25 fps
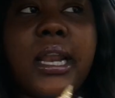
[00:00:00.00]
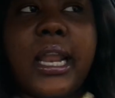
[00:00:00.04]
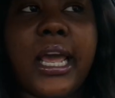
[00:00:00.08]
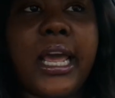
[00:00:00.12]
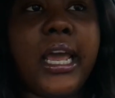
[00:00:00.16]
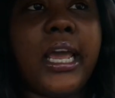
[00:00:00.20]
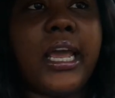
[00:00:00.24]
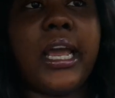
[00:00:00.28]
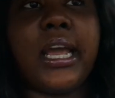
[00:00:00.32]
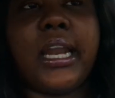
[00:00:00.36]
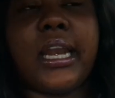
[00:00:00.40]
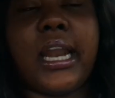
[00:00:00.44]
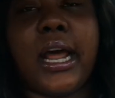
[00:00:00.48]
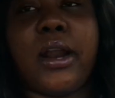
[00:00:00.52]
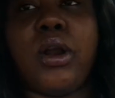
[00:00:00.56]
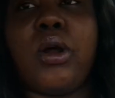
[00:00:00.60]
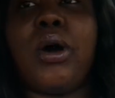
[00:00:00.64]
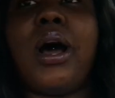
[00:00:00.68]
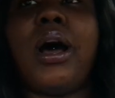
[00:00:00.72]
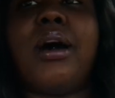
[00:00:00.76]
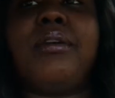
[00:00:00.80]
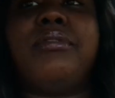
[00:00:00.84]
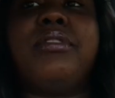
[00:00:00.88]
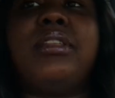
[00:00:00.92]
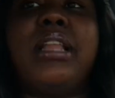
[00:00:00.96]
late and I
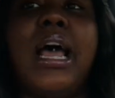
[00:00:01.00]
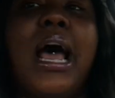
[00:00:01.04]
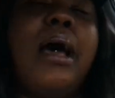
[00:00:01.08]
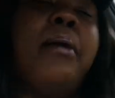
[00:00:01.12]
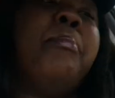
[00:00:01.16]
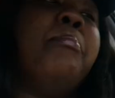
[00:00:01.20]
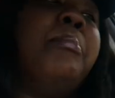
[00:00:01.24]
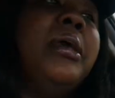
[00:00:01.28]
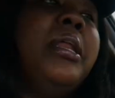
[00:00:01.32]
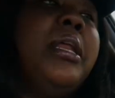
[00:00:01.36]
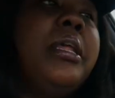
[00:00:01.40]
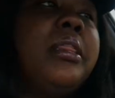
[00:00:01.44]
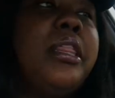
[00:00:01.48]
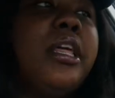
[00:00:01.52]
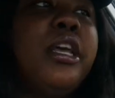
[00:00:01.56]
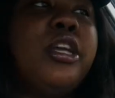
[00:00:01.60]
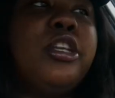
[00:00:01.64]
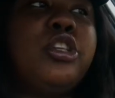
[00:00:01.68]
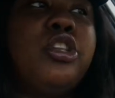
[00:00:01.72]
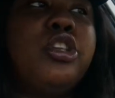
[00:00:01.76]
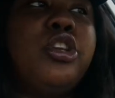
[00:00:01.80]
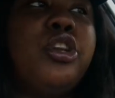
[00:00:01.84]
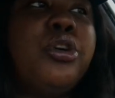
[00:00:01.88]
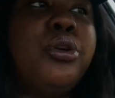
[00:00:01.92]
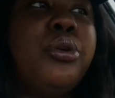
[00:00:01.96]
don't have that many
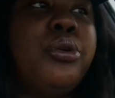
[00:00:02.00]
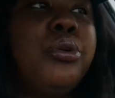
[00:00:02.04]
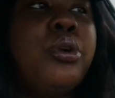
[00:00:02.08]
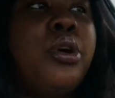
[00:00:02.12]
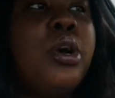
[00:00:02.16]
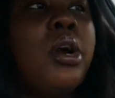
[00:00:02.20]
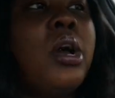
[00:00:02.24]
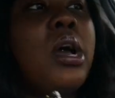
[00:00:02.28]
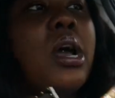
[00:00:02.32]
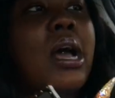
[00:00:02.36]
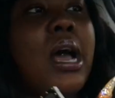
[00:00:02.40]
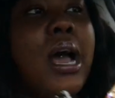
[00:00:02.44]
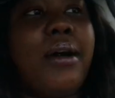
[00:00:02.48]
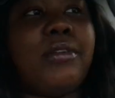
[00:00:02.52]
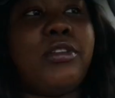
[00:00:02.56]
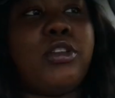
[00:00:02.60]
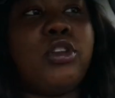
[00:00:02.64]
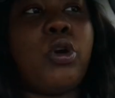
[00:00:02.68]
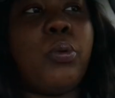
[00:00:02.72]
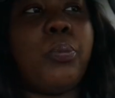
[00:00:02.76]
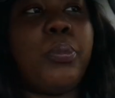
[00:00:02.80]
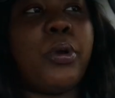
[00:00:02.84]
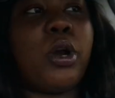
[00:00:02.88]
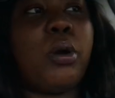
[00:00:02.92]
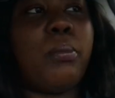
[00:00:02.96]
things to do. I have to
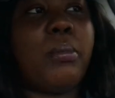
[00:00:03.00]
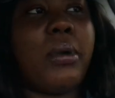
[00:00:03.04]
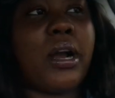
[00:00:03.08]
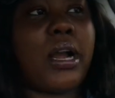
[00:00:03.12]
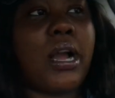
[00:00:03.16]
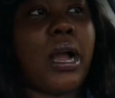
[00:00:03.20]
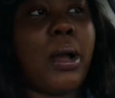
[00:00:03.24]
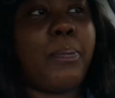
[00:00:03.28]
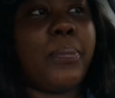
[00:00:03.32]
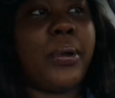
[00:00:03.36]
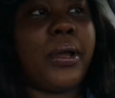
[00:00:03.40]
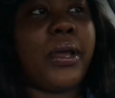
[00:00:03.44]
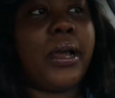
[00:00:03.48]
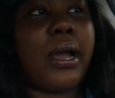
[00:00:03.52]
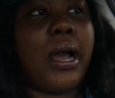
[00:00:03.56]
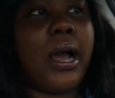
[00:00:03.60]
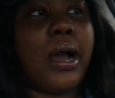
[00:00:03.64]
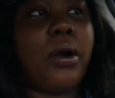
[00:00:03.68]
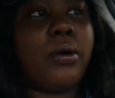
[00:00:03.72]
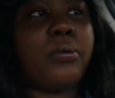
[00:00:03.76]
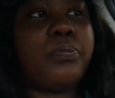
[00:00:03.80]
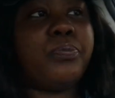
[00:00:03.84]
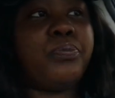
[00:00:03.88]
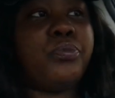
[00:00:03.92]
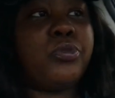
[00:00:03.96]
go pick up my cap and
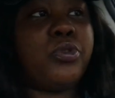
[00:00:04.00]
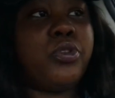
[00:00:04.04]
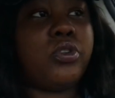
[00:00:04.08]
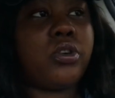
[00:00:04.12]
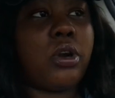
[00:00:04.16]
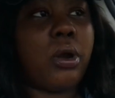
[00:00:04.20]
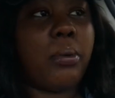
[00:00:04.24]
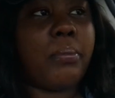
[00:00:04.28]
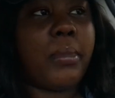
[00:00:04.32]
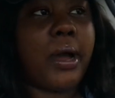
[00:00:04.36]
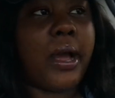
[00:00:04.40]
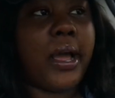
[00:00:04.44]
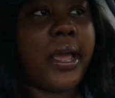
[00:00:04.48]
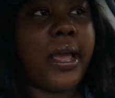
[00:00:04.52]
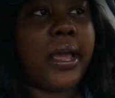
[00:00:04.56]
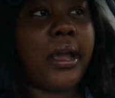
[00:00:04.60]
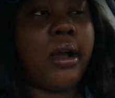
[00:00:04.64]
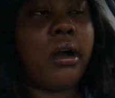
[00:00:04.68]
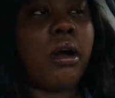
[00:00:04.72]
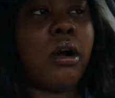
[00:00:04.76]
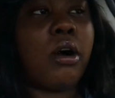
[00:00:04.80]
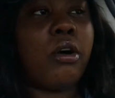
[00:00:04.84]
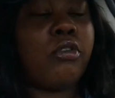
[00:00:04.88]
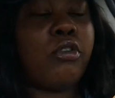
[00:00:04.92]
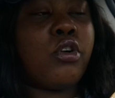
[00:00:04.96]
gown, drop my
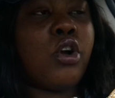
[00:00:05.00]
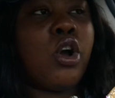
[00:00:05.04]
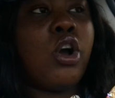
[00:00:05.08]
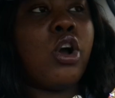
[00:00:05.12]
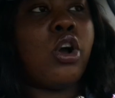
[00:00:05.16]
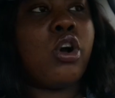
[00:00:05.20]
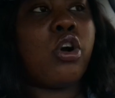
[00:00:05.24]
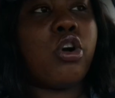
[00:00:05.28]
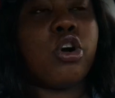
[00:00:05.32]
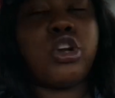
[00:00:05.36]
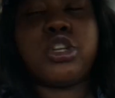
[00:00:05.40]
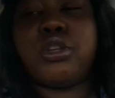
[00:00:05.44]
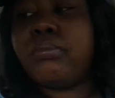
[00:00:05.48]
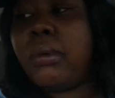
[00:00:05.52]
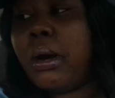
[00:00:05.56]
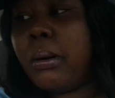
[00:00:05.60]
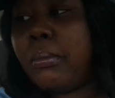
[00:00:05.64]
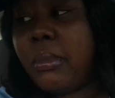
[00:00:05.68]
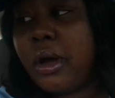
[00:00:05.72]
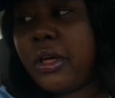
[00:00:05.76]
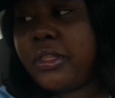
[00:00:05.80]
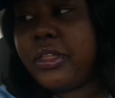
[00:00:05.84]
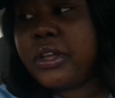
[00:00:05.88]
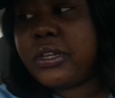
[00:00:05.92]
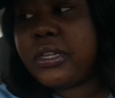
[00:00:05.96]
hair off, go to my
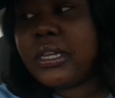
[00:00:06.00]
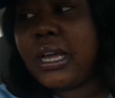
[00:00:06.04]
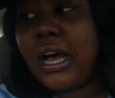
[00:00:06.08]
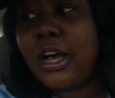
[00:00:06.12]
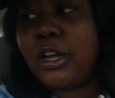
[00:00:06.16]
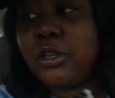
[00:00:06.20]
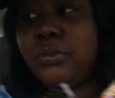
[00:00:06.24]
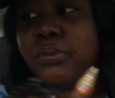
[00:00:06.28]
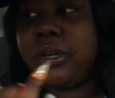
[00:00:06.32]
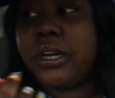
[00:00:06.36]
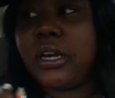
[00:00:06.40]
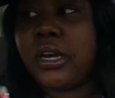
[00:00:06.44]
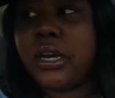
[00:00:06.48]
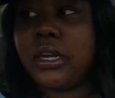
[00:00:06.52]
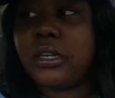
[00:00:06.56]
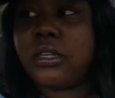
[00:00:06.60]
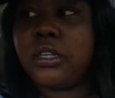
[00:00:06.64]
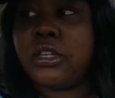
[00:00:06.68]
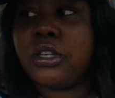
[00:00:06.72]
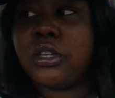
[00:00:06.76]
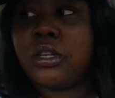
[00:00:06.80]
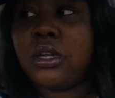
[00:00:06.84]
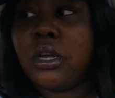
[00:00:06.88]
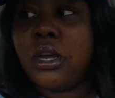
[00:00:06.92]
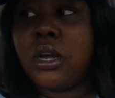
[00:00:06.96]
mother's house
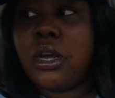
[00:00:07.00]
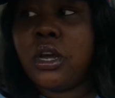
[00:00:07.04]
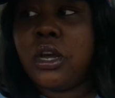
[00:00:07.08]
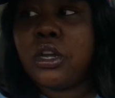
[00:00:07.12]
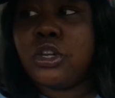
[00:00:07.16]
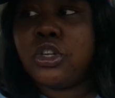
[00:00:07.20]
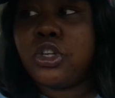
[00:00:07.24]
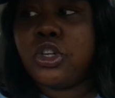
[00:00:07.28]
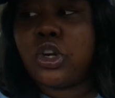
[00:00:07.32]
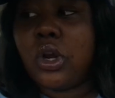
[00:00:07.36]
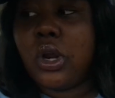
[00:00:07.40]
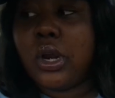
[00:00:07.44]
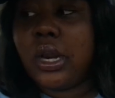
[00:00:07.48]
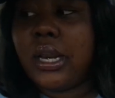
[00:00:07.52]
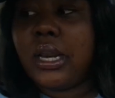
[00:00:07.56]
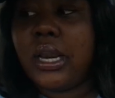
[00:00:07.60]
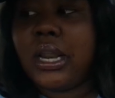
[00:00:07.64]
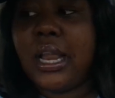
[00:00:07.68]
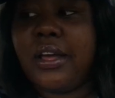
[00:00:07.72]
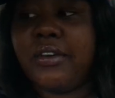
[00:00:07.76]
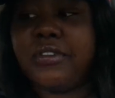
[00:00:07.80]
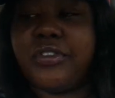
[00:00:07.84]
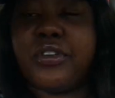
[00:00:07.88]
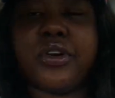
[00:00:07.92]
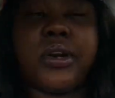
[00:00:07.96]
because Jordan
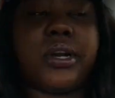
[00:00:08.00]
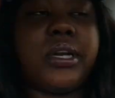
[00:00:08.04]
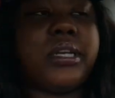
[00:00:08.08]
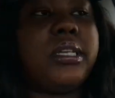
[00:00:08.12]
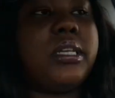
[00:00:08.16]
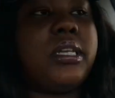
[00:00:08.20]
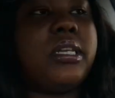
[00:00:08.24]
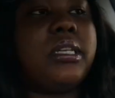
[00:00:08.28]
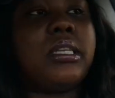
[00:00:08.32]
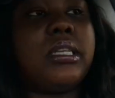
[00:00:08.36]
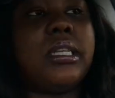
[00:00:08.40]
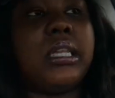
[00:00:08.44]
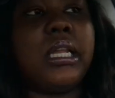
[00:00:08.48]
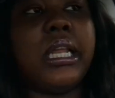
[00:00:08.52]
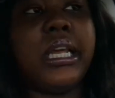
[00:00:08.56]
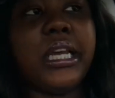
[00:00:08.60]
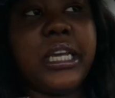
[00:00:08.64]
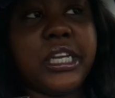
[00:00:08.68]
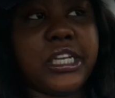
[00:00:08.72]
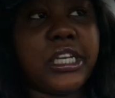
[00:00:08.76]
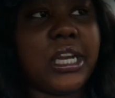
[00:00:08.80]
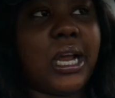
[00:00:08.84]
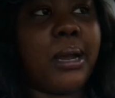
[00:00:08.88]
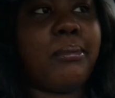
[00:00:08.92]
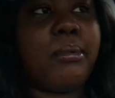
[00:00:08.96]
left Grace's
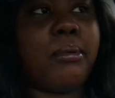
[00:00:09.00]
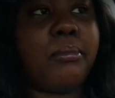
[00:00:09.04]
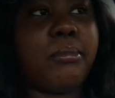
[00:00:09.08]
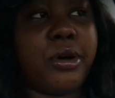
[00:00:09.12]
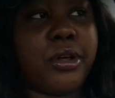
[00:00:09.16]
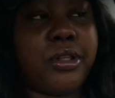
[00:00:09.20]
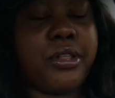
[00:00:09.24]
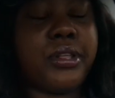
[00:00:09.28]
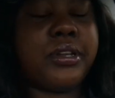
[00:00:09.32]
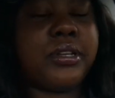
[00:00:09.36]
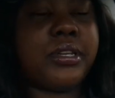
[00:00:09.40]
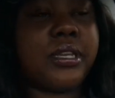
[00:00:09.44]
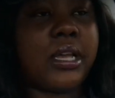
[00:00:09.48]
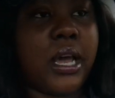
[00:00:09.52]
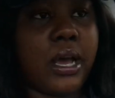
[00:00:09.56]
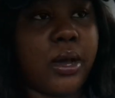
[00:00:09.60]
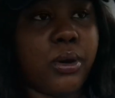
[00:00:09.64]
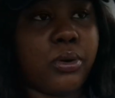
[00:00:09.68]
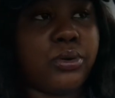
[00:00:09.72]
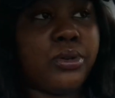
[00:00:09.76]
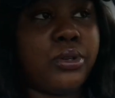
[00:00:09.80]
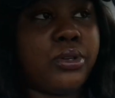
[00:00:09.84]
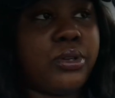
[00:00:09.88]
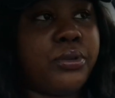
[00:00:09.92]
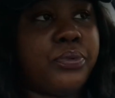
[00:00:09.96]
leash at my mother's
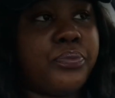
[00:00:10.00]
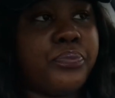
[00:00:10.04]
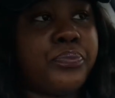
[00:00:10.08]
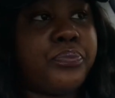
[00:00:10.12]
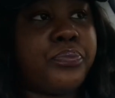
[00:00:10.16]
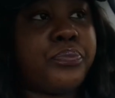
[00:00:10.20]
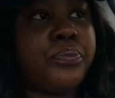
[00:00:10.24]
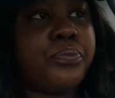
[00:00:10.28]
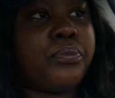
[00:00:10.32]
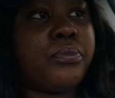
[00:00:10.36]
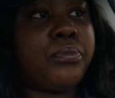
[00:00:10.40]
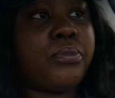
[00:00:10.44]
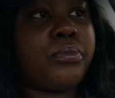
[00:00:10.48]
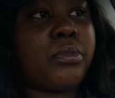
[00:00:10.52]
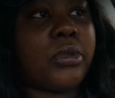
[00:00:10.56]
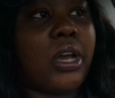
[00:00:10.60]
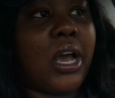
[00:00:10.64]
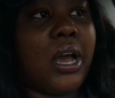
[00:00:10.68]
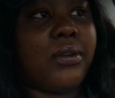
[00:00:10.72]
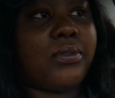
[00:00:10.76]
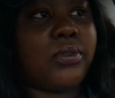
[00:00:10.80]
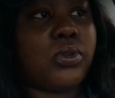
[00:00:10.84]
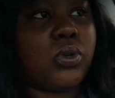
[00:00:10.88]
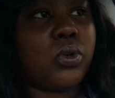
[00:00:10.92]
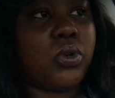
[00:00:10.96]
house.
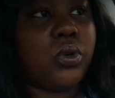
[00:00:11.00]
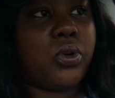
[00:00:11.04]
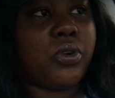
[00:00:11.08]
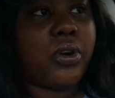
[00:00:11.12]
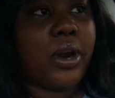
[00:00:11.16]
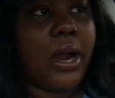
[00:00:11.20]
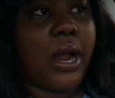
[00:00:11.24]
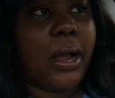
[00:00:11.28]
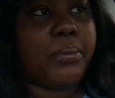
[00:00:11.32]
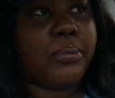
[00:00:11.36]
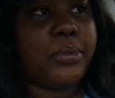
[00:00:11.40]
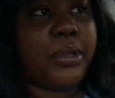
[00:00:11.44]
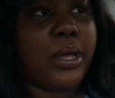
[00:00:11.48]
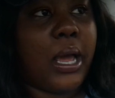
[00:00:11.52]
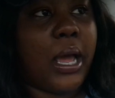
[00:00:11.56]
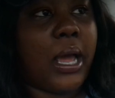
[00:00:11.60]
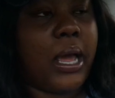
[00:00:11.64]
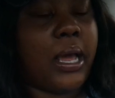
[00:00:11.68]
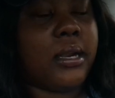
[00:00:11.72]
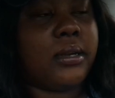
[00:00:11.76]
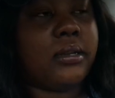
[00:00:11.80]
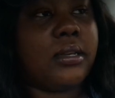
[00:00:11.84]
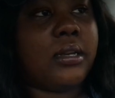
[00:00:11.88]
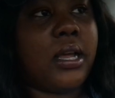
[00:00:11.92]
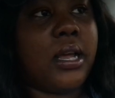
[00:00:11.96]
I have to go grab
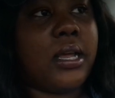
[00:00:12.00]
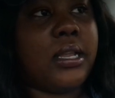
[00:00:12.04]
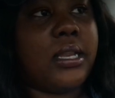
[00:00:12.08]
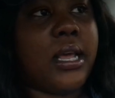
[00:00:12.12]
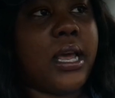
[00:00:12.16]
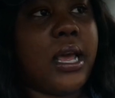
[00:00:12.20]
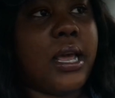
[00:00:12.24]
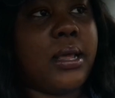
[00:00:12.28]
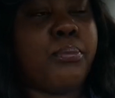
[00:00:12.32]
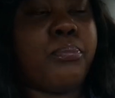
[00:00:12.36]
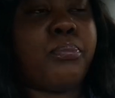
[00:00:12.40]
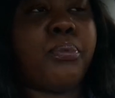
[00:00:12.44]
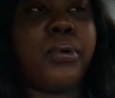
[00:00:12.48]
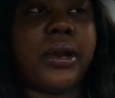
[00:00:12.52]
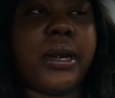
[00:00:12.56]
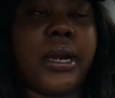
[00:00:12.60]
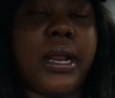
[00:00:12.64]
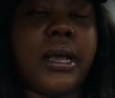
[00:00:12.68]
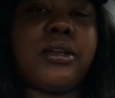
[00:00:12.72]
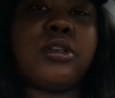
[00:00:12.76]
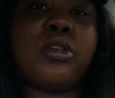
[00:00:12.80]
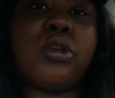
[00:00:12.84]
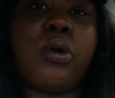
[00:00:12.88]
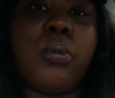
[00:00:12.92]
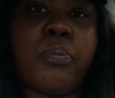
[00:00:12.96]
that and then print
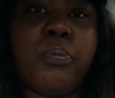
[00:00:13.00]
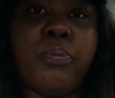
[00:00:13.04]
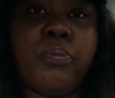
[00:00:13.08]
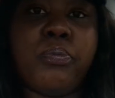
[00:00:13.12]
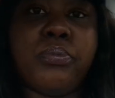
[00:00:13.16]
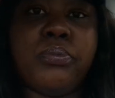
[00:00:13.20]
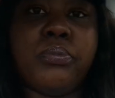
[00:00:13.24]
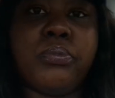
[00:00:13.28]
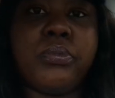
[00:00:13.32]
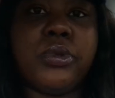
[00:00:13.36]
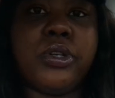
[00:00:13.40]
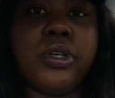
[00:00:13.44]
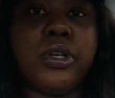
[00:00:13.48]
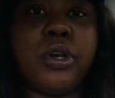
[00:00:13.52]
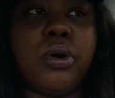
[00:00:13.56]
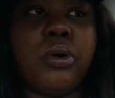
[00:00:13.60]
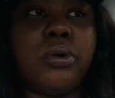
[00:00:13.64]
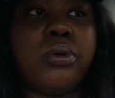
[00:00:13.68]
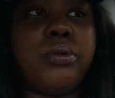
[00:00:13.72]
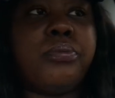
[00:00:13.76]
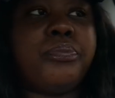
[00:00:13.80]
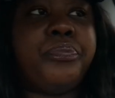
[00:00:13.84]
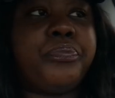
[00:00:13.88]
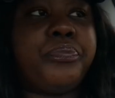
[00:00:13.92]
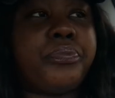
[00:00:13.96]
out some, you
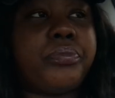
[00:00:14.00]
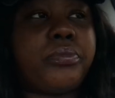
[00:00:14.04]
know,